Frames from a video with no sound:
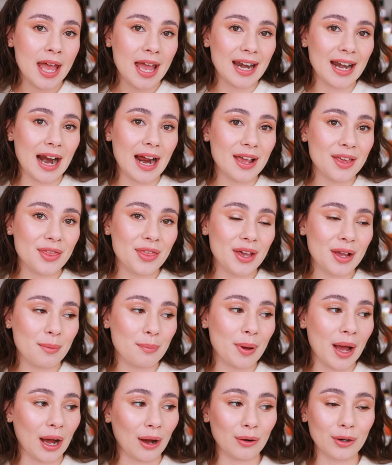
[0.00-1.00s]
and I think
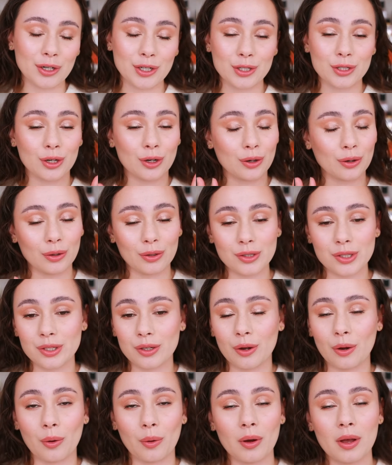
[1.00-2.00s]
powders are
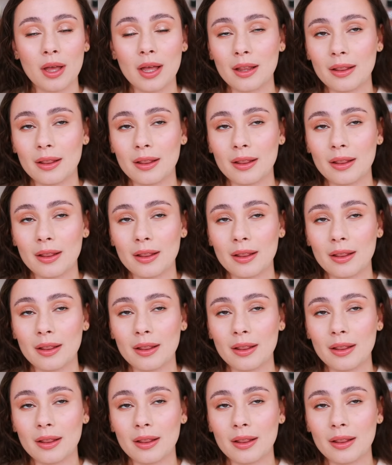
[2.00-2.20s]
also,